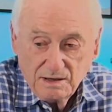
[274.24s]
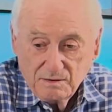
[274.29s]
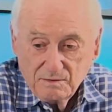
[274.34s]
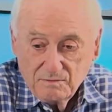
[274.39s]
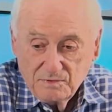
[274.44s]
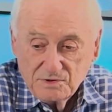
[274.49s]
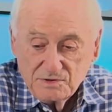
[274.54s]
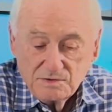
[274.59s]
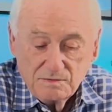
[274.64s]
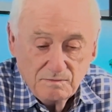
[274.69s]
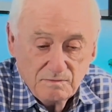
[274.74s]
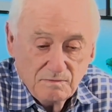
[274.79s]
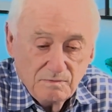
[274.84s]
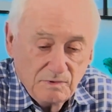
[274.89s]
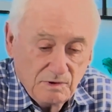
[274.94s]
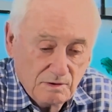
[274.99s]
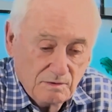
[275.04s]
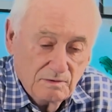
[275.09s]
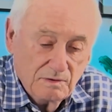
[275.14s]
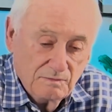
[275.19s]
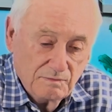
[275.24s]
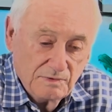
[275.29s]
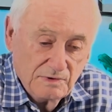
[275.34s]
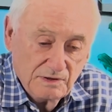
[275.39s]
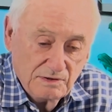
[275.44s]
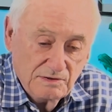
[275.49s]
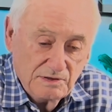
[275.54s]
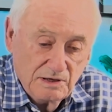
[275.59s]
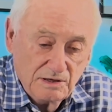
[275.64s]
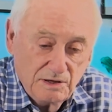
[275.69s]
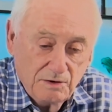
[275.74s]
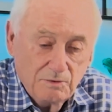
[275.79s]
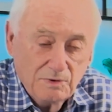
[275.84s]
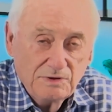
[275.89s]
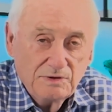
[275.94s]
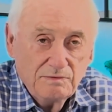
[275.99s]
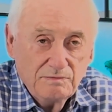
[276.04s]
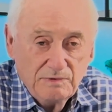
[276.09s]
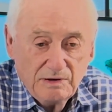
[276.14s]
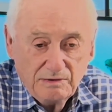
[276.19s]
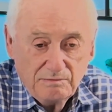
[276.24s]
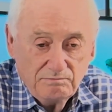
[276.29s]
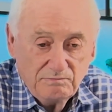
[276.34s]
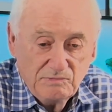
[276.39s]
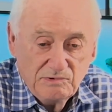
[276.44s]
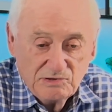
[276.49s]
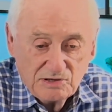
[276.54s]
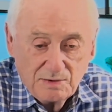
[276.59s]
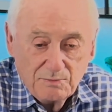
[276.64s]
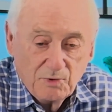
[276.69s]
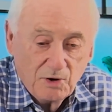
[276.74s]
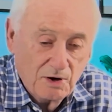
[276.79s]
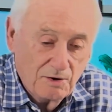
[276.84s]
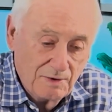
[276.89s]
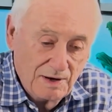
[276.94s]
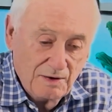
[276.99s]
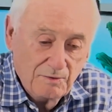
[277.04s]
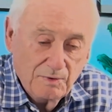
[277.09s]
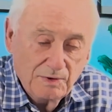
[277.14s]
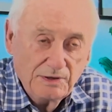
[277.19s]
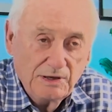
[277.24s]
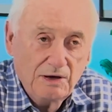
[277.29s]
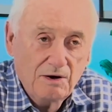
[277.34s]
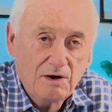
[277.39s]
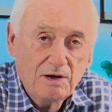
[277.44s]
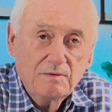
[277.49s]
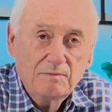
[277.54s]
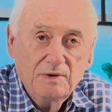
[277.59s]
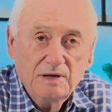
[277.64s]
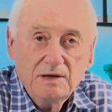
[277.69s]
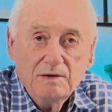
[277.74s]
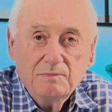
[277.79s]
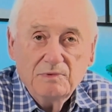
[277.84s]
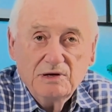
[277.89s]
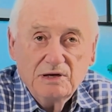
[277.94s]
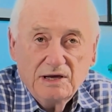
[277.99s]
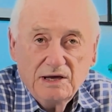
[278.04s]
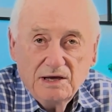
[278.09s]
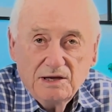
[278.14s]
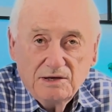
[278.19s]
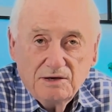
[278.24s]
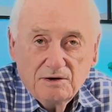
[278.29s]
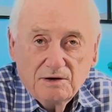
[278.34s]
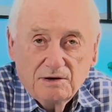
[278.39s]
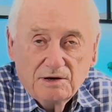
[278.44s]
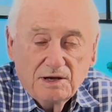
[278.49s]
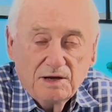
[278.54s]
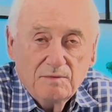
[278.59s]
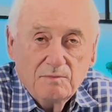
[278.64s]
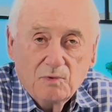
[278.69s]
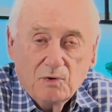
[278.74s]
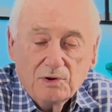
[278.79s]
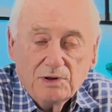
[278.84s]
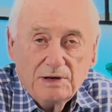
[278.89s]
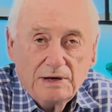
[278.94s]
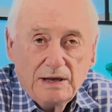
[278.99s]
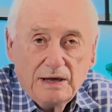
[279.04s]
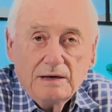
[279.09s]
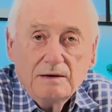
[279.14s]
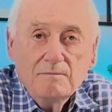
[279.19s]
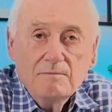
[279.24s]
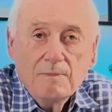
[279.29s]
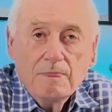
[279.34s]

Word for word: What's, they tell you what they, somewhere around what they ought to be. But again, you're going to get more than that.